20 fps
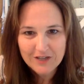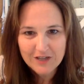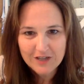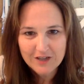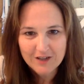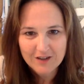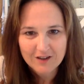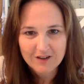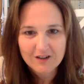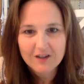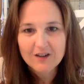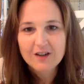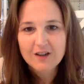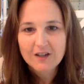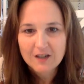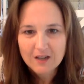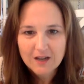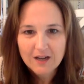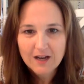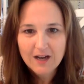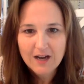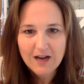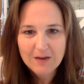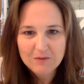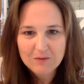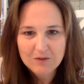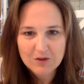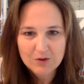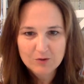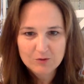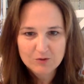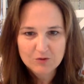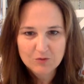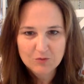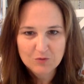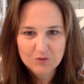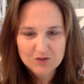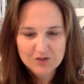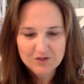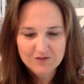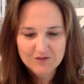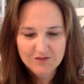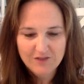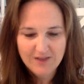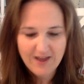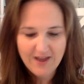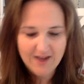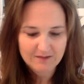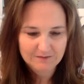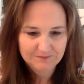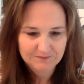here, I'm the go-to person for that.